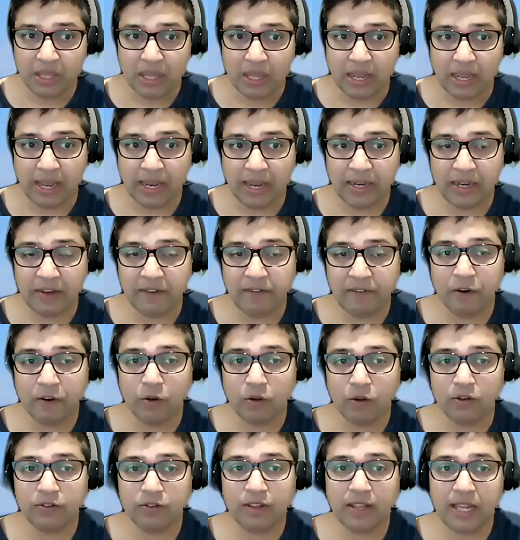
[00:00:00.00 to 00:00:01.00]
And it
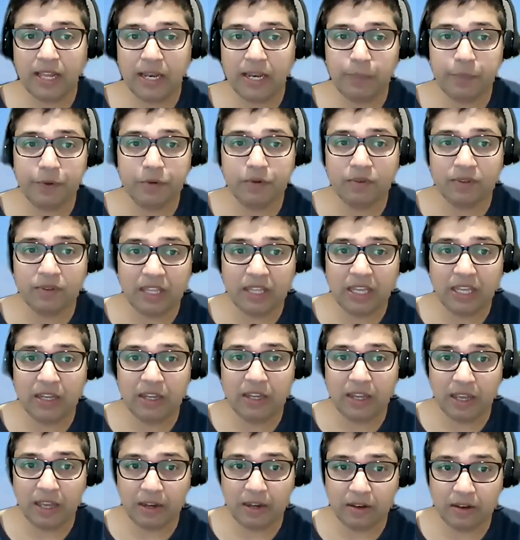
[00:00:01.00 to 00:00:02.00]
will also help you see
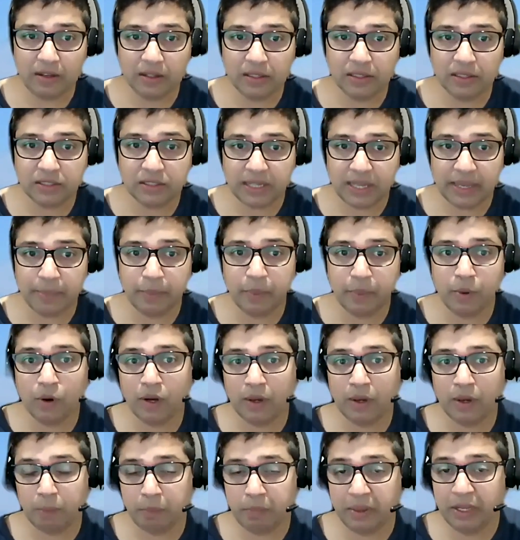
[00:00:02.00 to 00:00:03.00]
careers
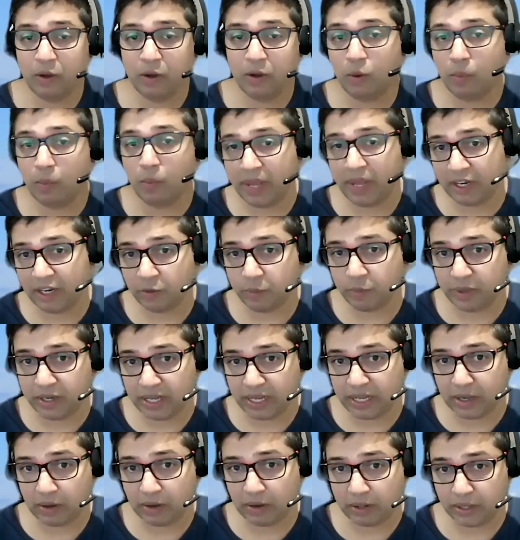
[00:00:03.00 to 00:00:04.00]
above and beyond
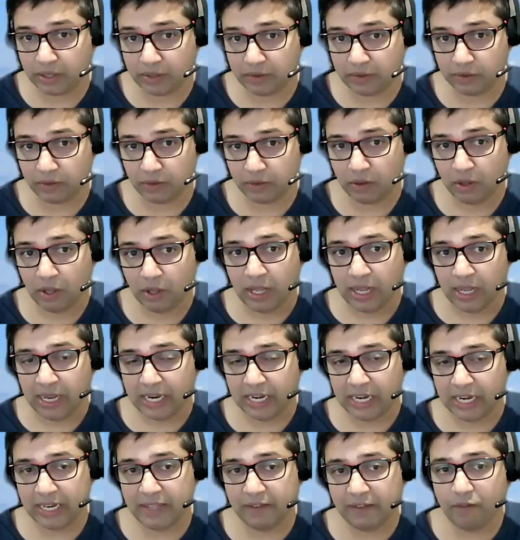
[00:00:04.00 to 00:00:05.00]
management accounting. So
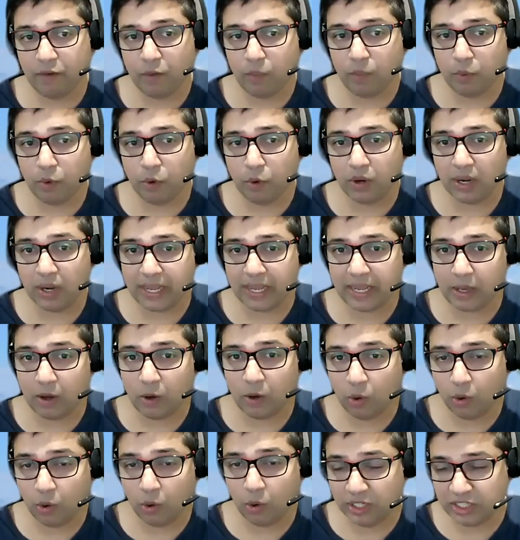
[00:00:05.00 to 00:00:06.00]
it'll give you more like a
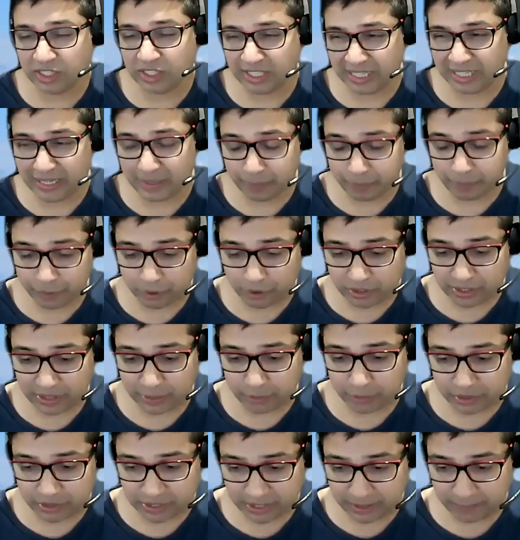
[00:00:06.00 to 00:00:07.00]
holistic approach,
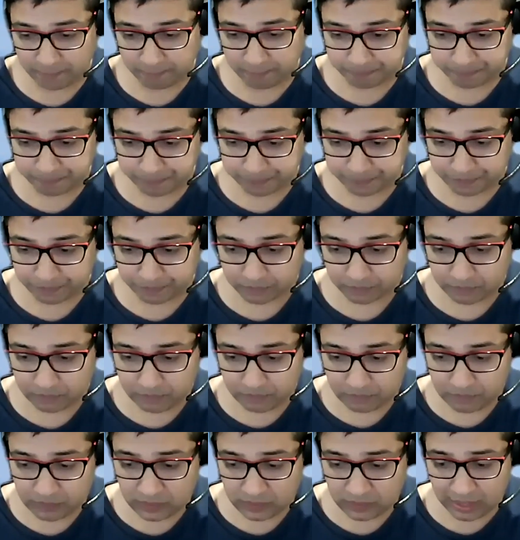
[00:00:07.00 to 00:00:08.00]
I would say.
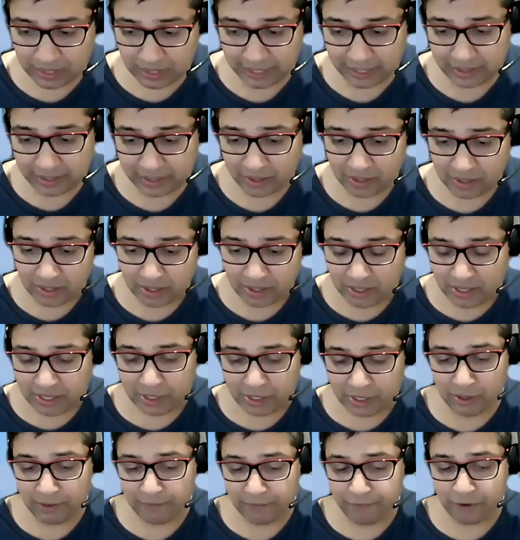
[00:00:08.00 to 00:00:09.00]
Like,
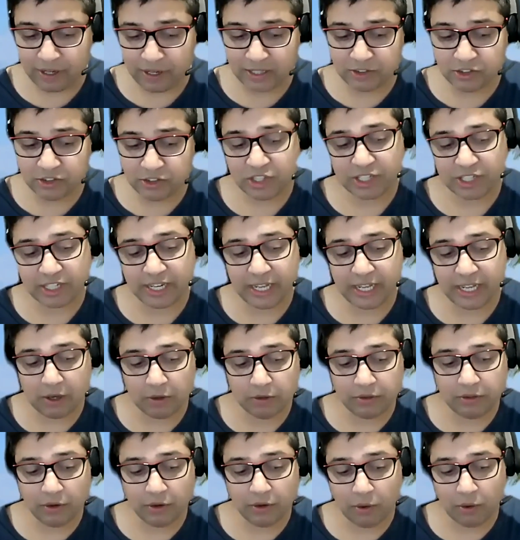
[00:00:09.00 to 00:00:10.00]
if you construct a
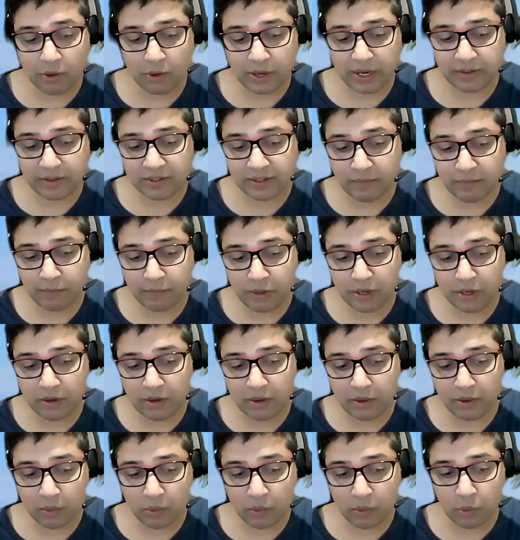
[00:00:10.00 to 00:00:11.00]
house, you look at
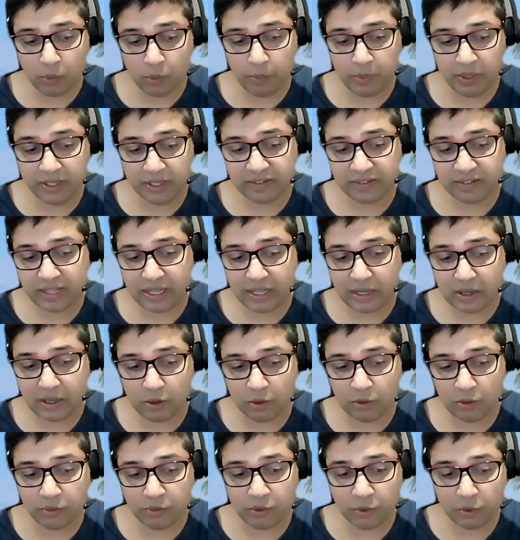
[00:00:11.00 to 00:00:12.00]
someone who builds the
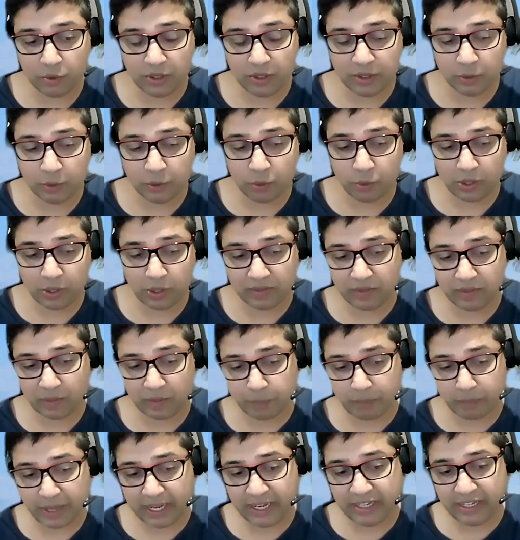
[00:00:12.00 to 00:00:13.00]
house, who does
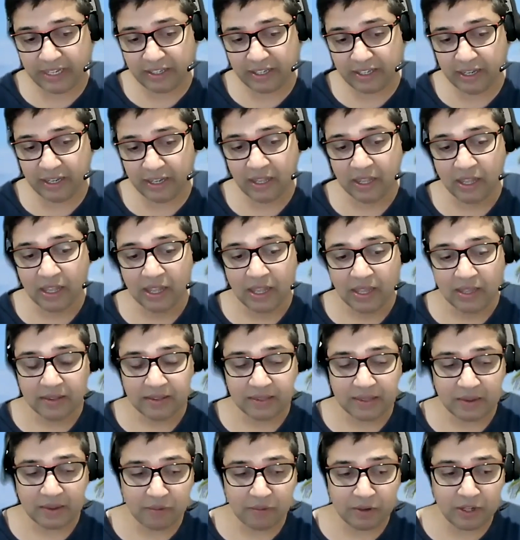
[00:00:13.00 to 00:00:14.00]
the painting,
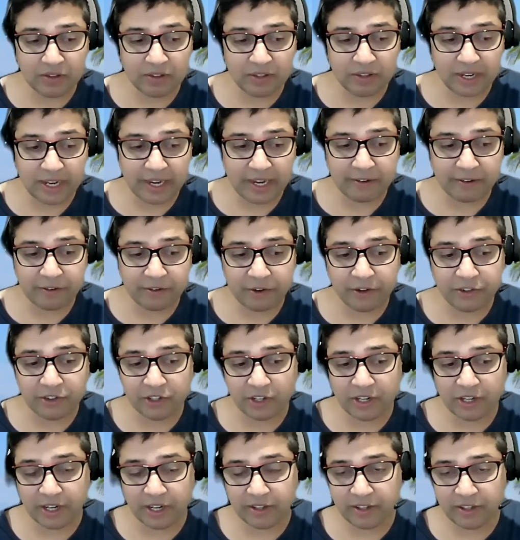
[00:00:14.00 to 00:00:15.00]
someone is an
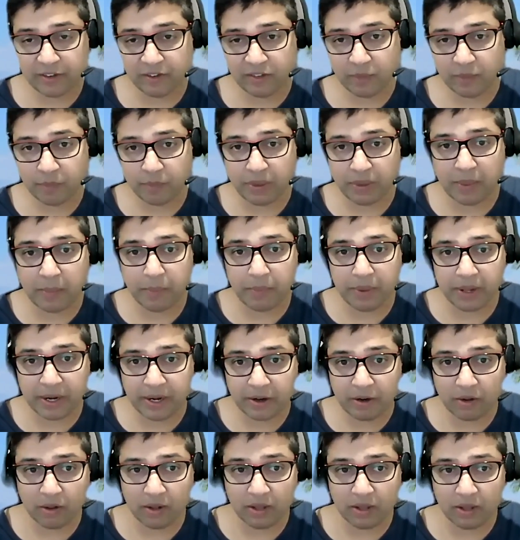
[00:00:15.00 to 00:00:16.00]
electrician, and there is a plumber
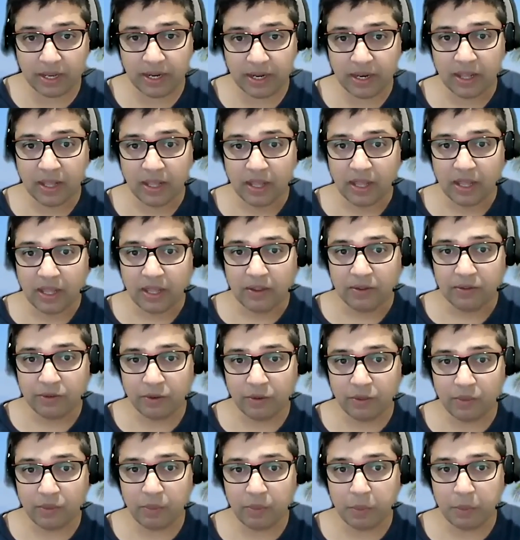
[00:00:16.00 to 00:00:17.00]
and all that.
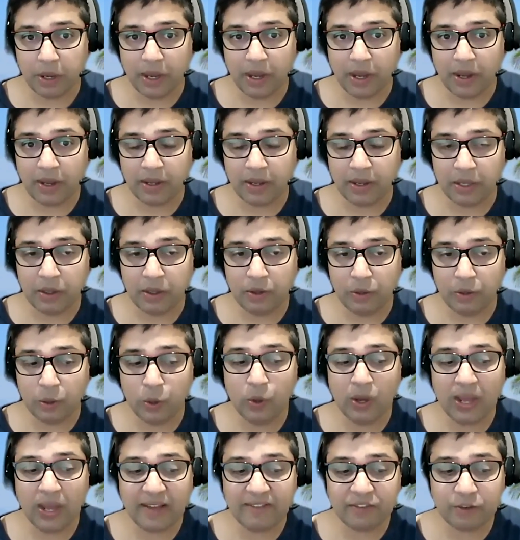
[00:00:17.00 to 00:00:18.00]
So
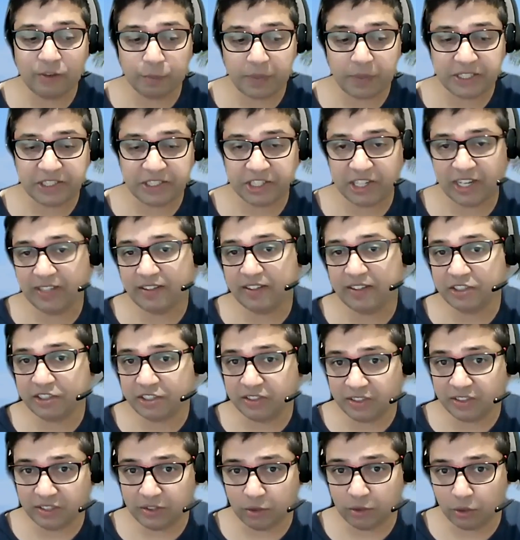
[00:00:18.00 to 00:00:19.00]
you have
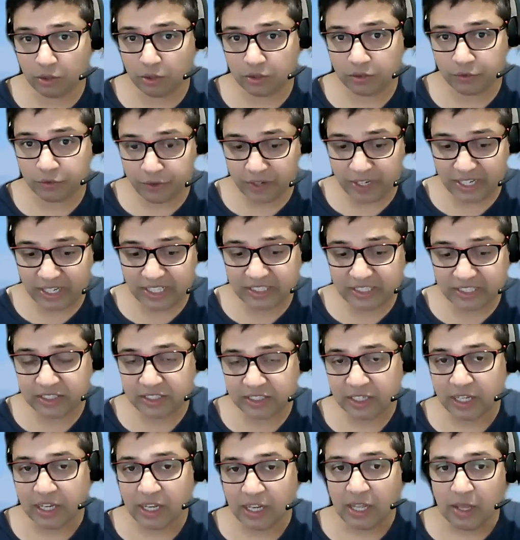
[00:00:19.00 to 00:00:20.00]
specializations in those
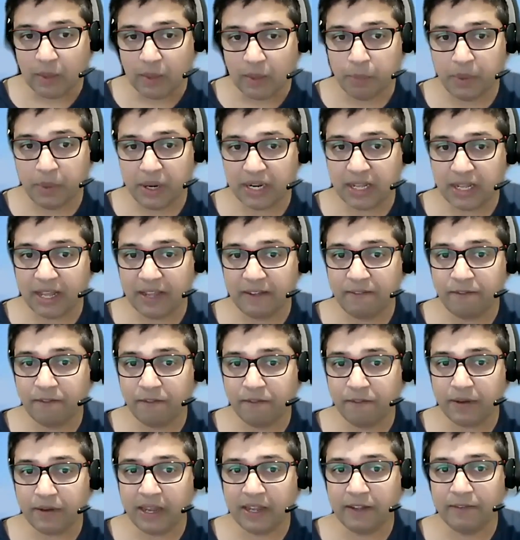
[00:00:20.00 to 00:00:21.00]
fields, but I
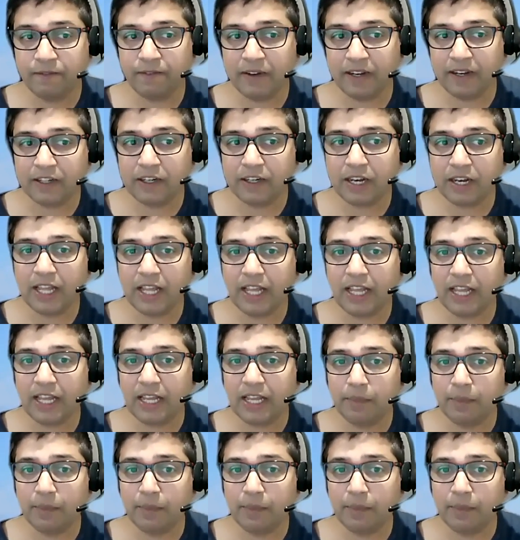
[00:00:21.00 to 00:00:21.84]
felt like